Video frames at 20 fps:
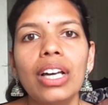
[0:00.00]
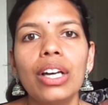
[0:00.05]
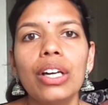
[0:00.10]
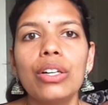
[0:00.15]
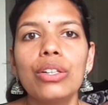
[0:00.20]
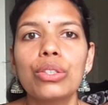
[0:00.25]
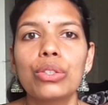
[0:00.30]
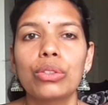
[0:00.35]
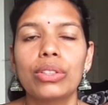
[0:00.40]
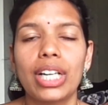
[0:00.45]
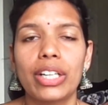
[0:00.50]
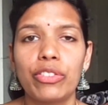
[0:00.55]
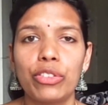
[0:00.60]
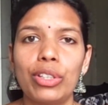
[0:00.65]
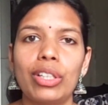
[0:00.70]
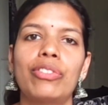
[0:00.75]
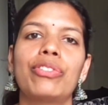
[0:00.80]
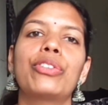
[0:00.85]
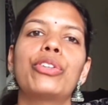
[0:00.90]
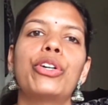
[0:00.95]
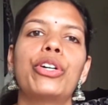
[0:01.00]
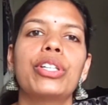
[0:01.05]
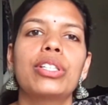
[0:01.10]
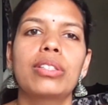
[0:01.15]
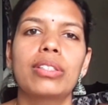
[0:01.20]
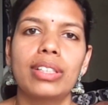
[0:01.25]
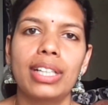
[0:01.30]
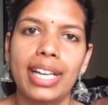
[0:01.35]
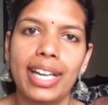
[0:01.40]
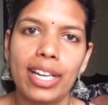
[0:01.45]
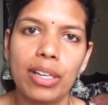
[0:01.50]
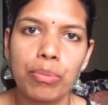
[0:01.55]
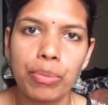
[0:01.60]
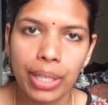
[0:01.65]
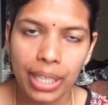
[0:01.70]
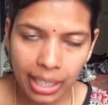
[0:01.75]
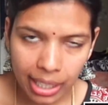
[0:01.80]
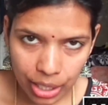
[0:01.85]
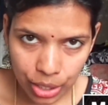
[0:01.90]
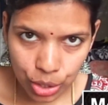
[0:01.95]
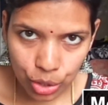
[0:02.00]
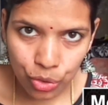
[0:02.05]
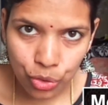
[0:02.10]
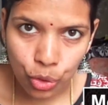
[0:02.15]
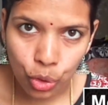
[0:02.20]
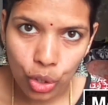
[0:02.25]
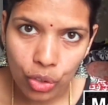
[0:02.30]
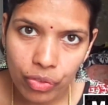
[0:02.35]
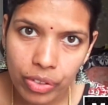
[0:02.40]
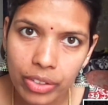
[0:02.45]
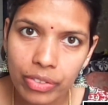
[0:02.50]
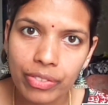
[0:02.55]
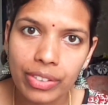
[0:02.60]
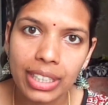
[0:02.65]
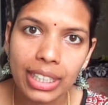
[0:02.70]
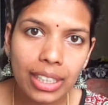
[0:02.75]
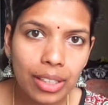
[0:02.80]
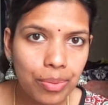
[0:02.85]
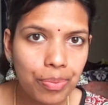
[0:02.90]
So that would of course again bring us to 450